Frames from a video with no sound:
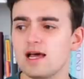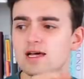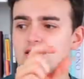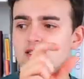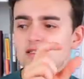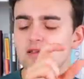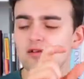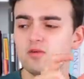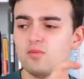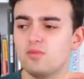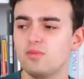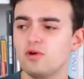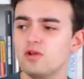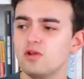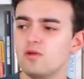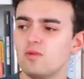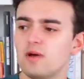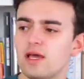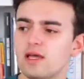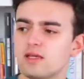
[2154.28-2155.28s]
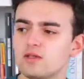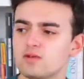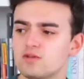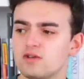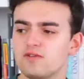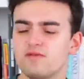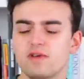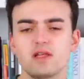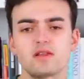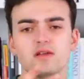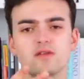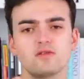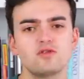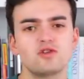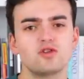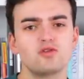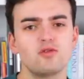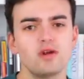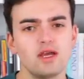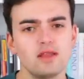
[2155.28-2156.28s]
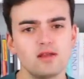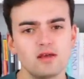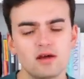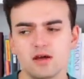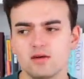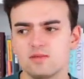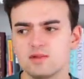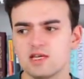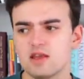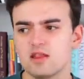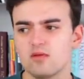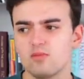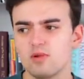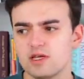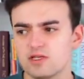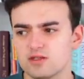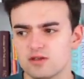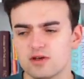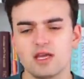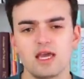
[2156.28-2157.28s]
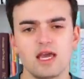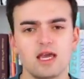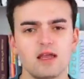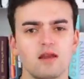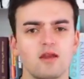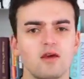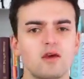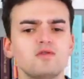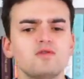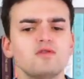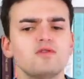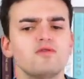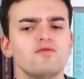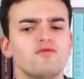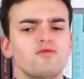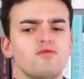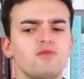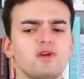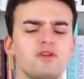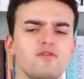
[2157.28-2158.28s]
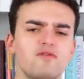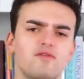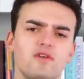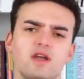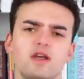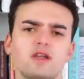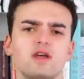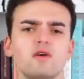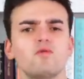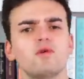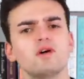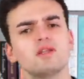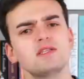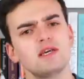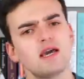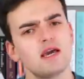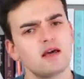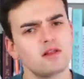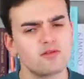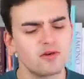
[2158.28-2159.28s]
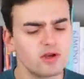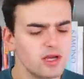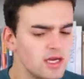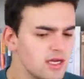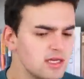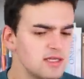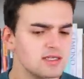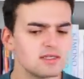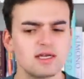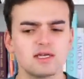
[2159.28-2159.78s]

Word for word: has little pull away. It's sort of like a little train that comes out of the blazer again, sort of redefining what tailoring is.